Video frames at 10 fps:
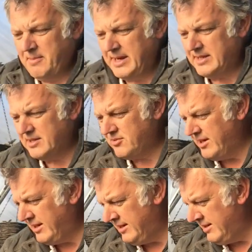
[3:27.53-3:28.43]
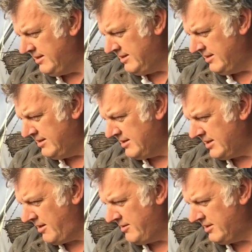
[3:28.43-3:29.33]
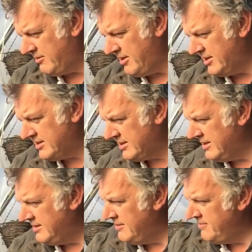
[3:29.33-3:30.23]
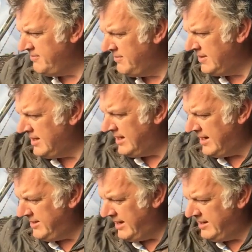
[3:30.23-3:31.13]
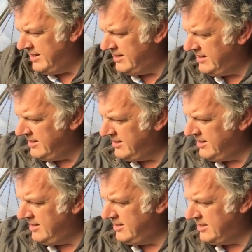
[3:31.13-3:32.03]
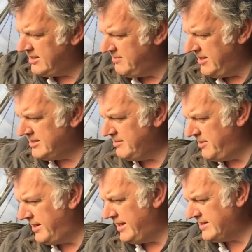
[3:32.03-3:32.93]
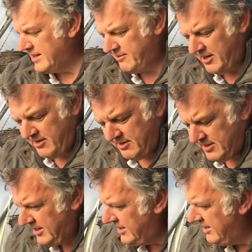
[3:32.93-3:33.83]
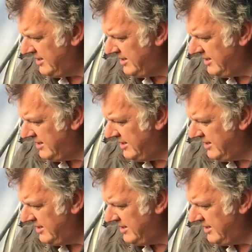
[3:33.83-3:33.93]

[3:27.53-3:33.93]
piece of string going across, and then the tomato plant, as it grows,